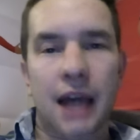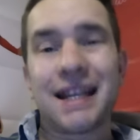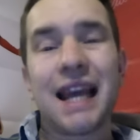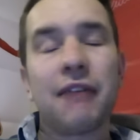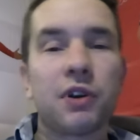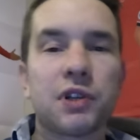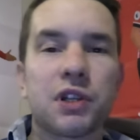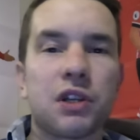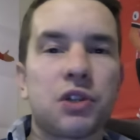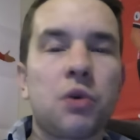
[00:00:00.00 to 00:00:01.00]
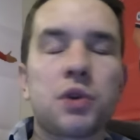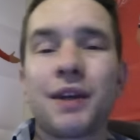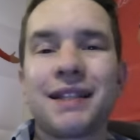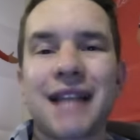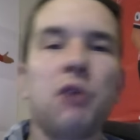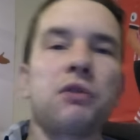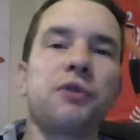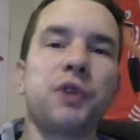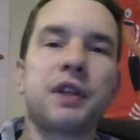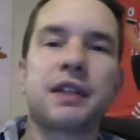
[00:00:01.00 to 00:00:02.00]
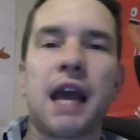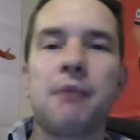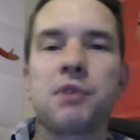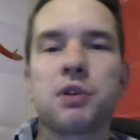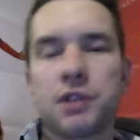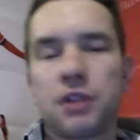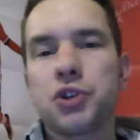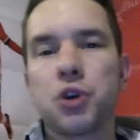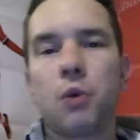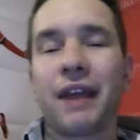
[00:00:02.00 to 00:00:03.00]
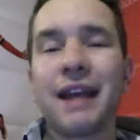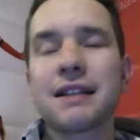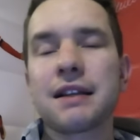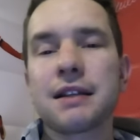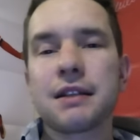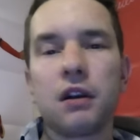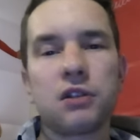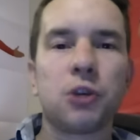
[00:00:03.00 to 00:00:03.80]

and Davis is also a doubt for this game, so it's unsure whether he's going to start.